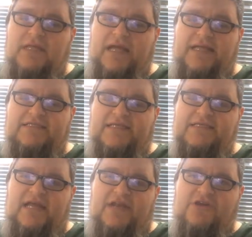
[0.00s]
I guess
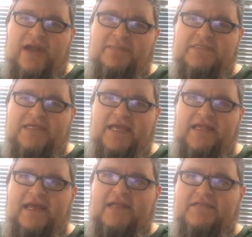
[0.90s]
that's kind of crappy
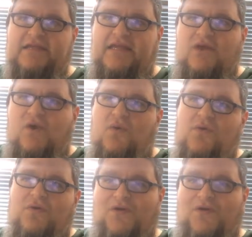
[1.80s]
saying that. It's like, oh,